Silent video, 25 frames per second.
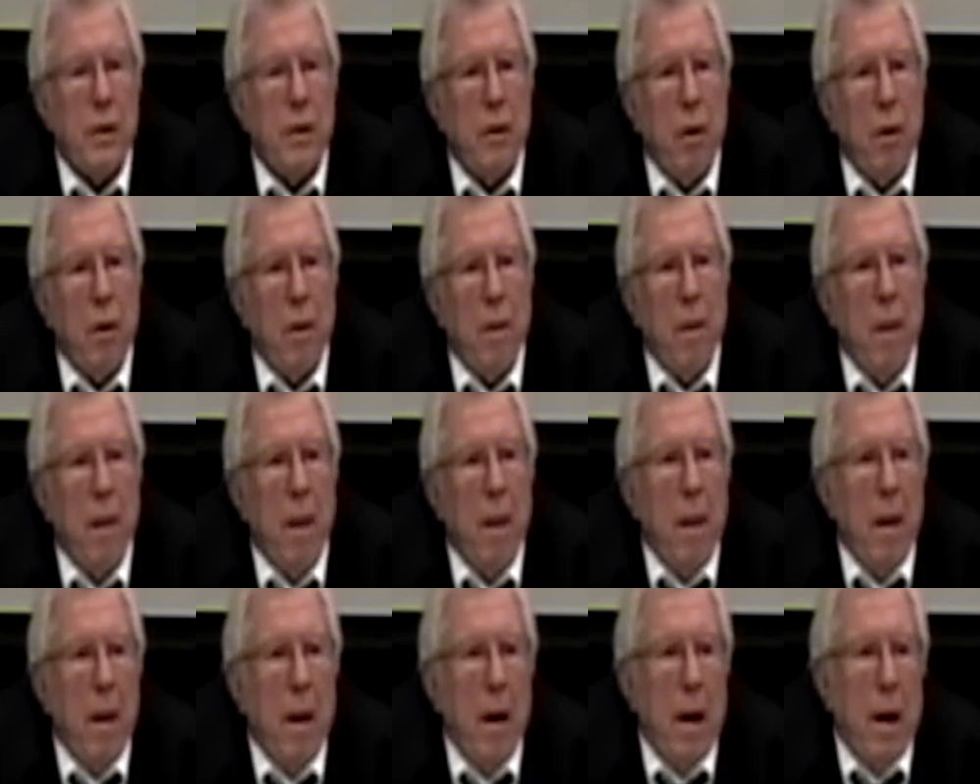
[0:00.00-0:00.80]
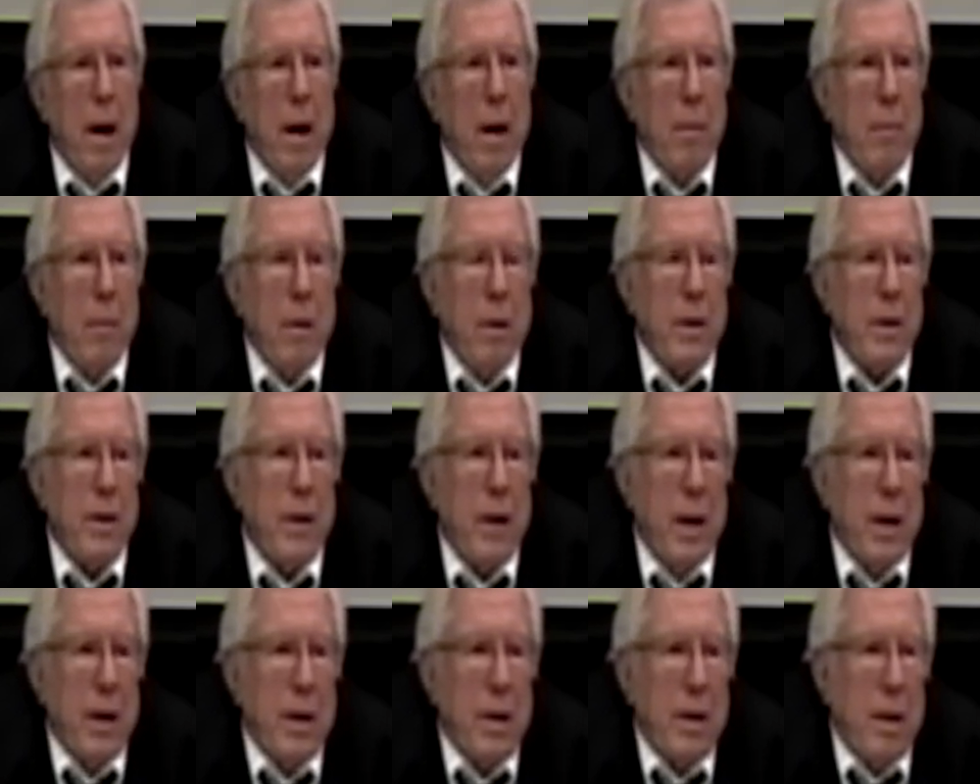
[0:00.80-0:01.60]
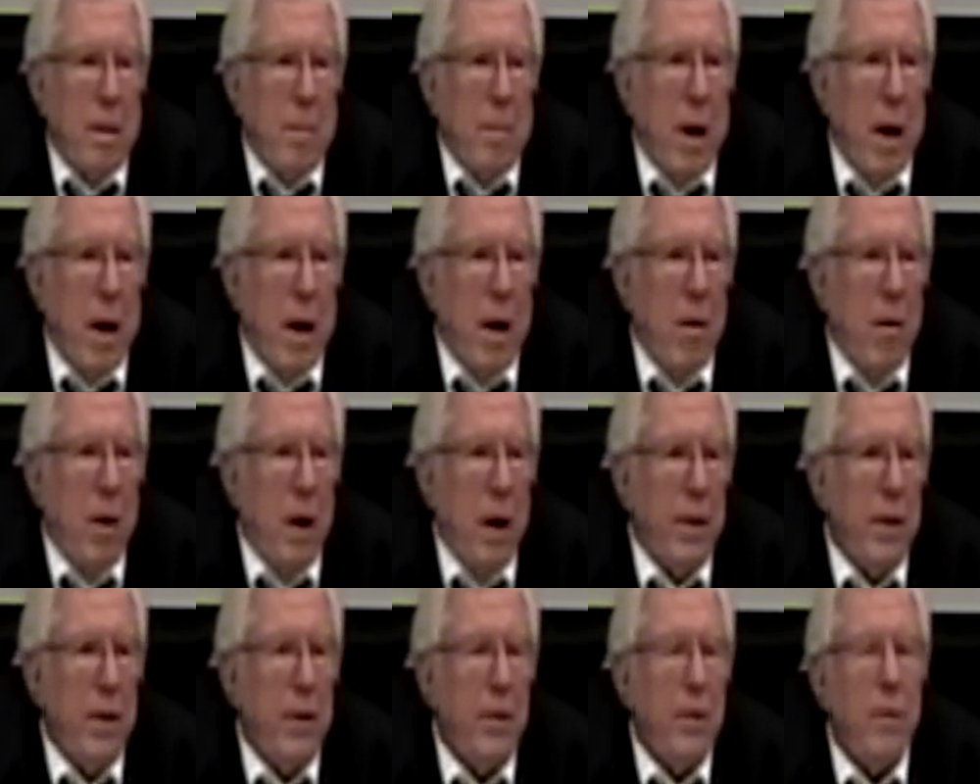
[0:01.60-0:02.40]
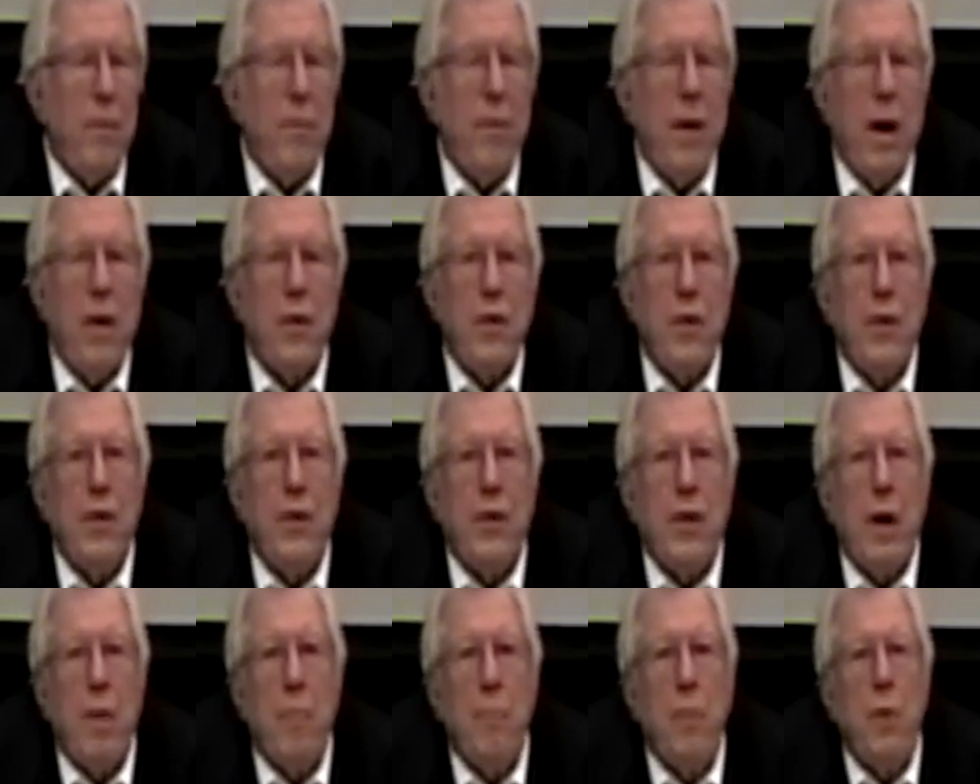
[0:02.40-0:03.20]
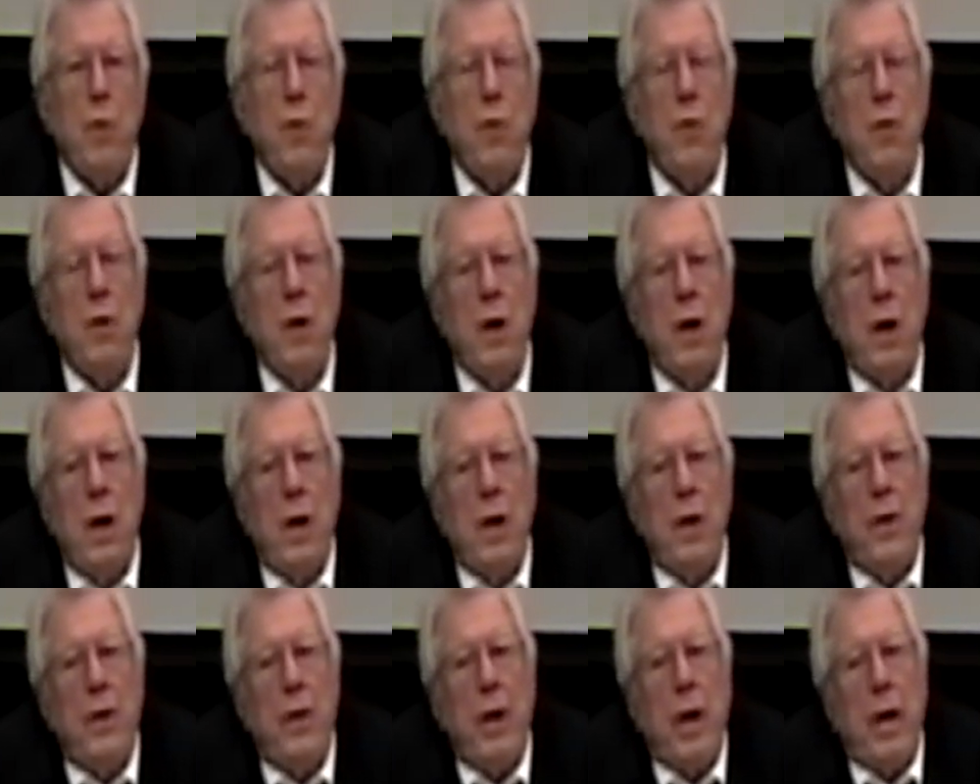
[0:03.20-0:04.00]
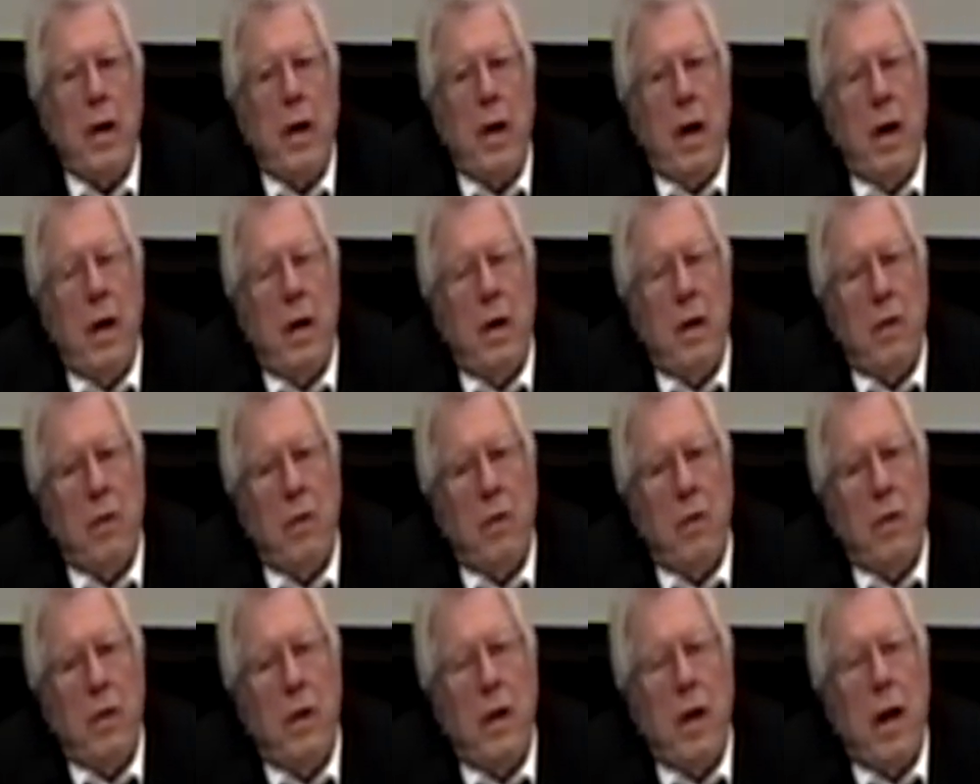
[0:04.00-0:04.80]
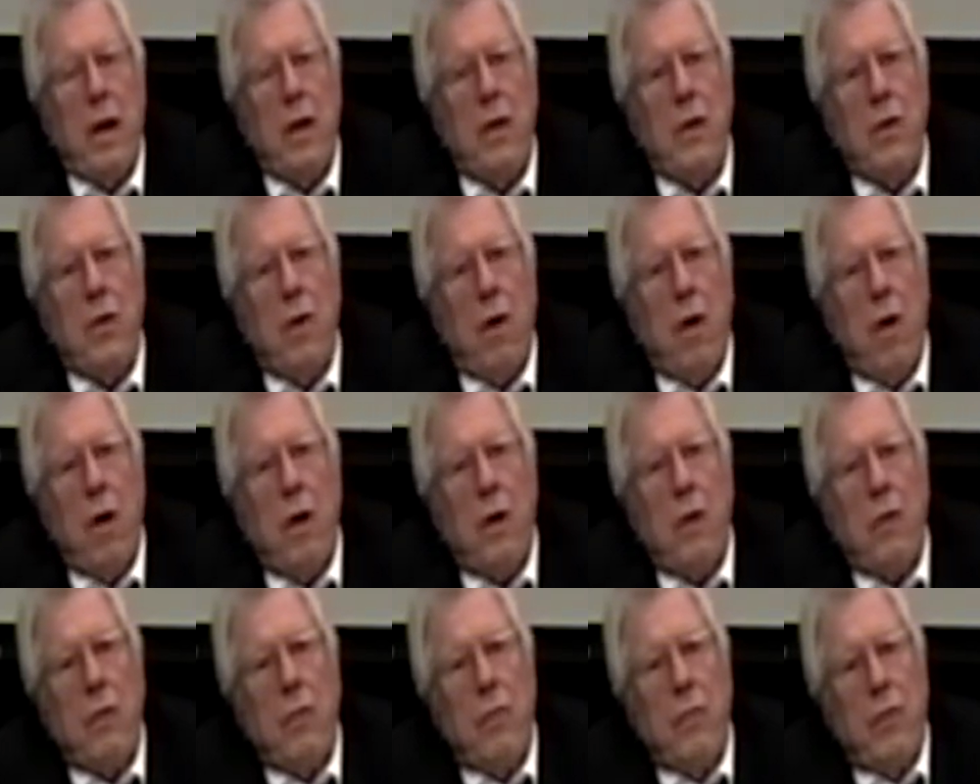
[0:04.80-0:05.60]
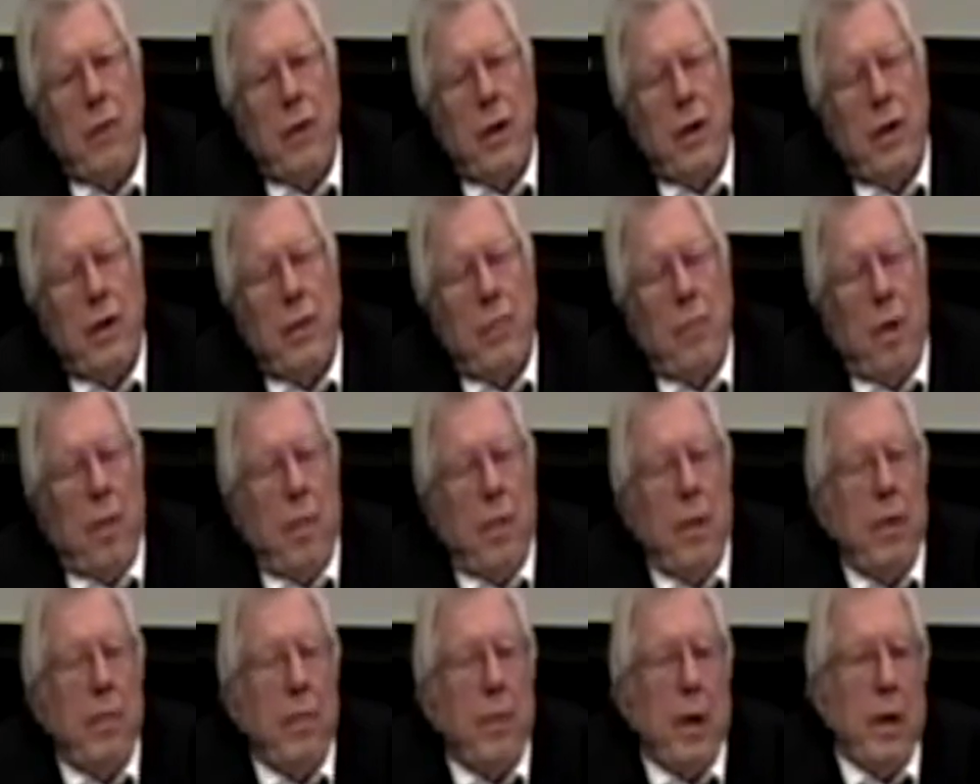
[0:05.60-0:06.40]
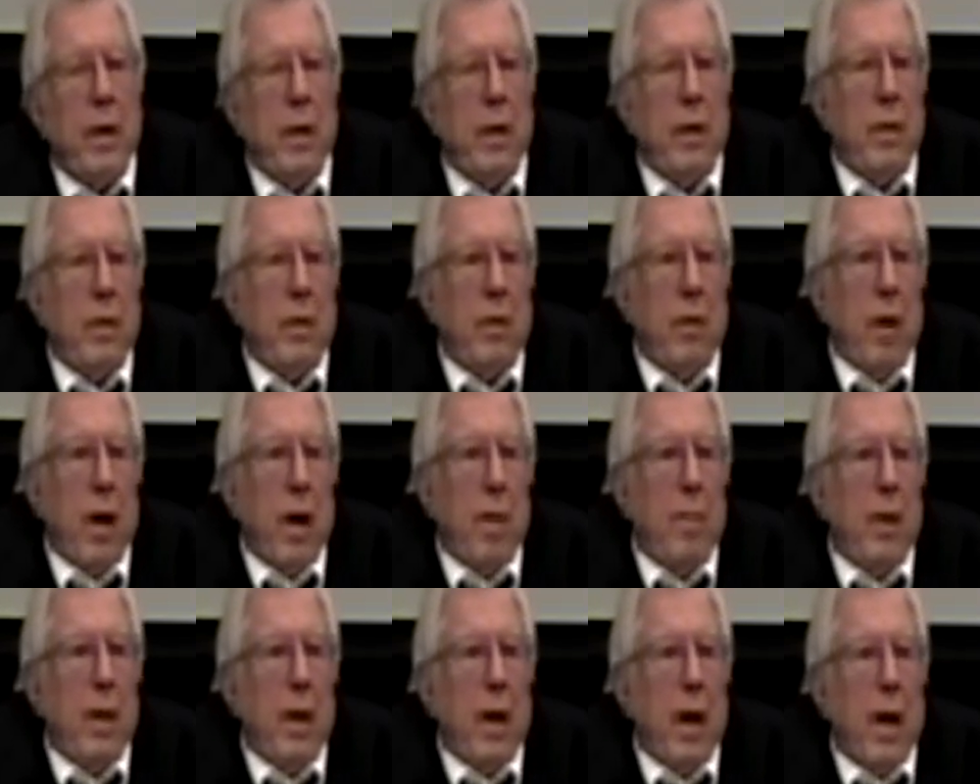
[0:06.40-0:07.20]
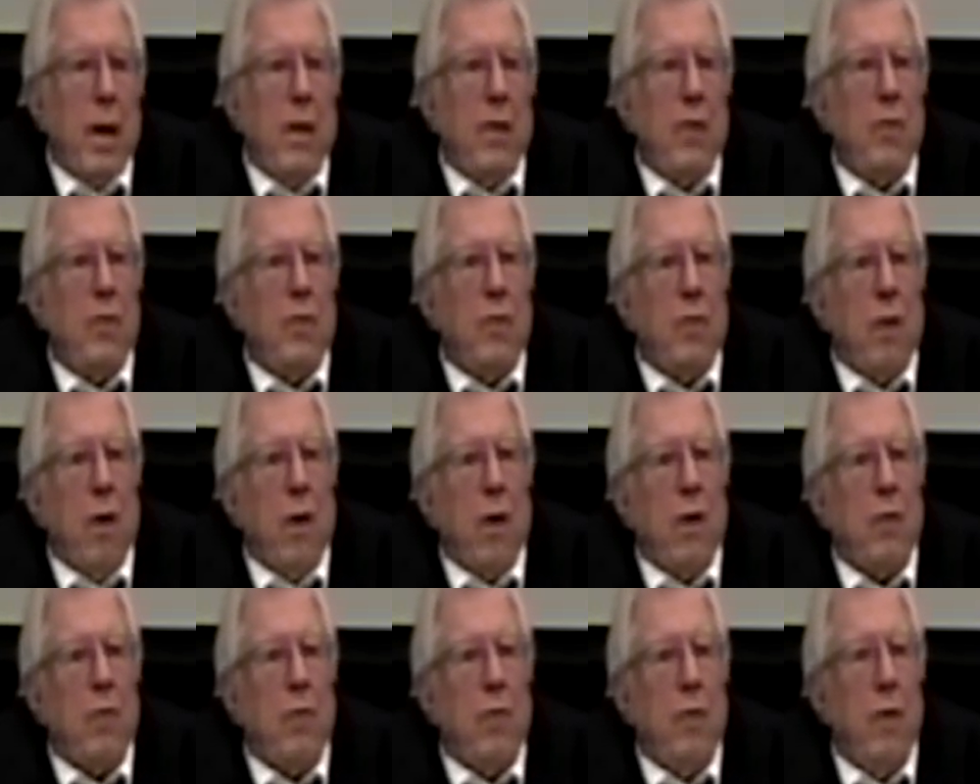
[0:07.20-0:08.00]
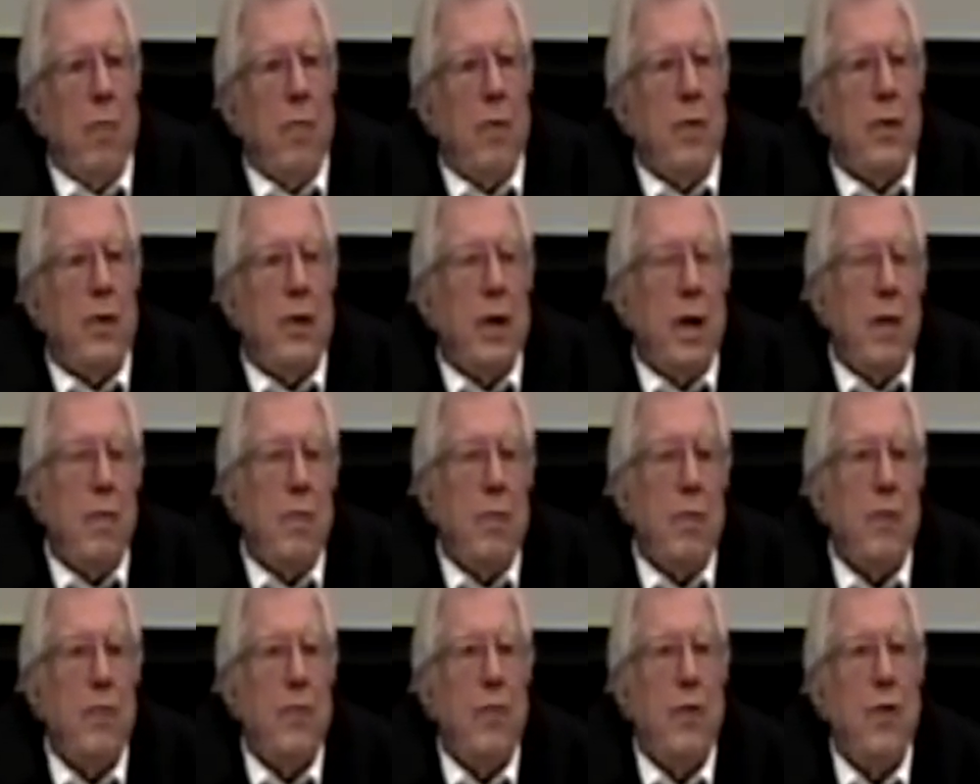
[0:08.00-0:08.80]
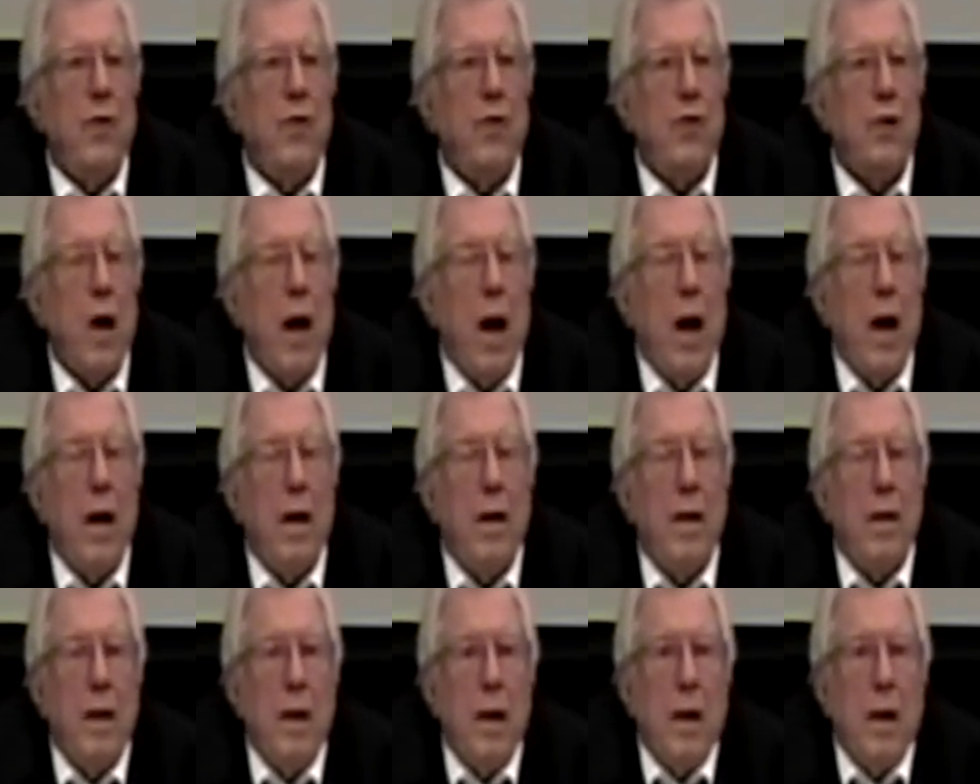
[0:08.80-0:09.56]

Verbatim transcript: So I was not somehow under the fascist taboo that I could not talk to this woman. But so I began to talk to her, but she was very shy.